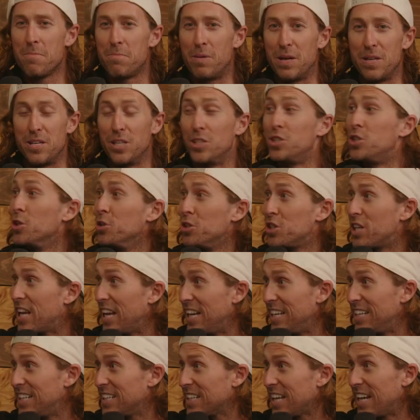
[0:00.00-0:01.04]
but
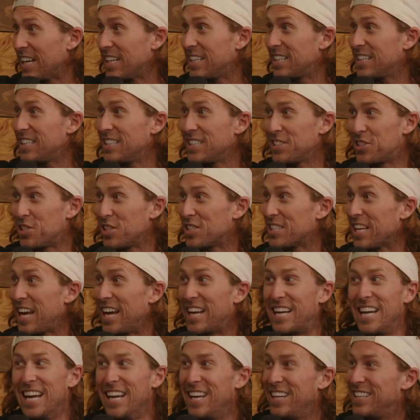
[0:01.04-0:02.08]
Nichushkin is just
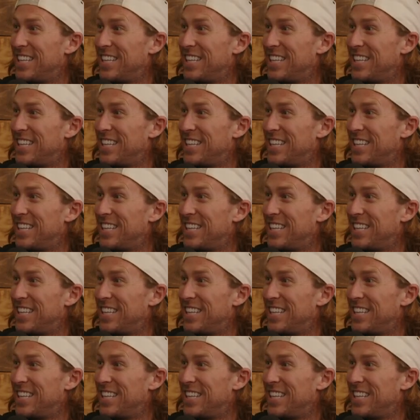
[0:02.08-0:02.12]
like